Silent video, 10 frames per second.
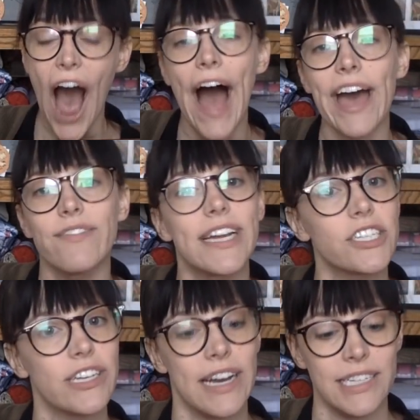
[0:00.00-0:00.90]
I haven't
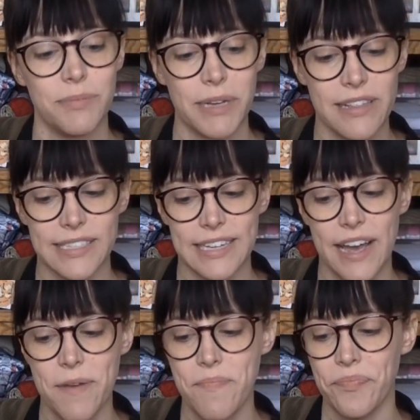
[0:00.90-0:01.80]
actually gotten to play this
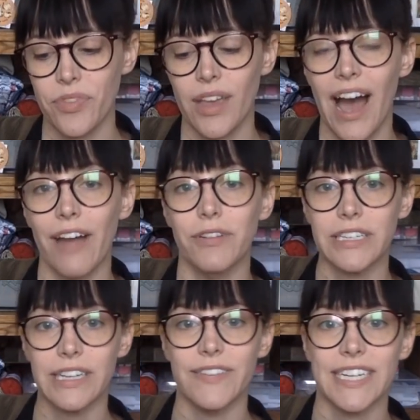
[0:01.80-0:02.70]
yet. I
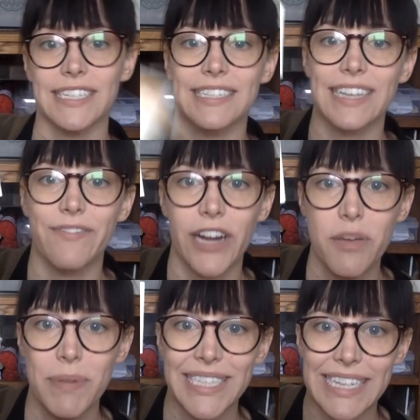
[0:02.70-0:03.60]
really love it because it's like very
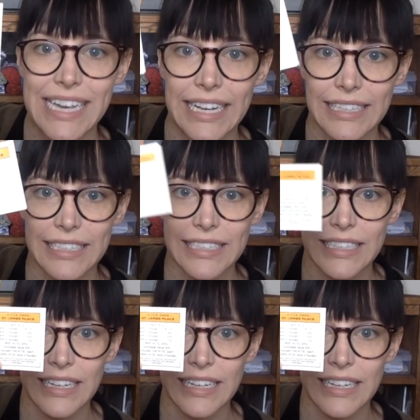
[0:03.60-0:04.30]
petite.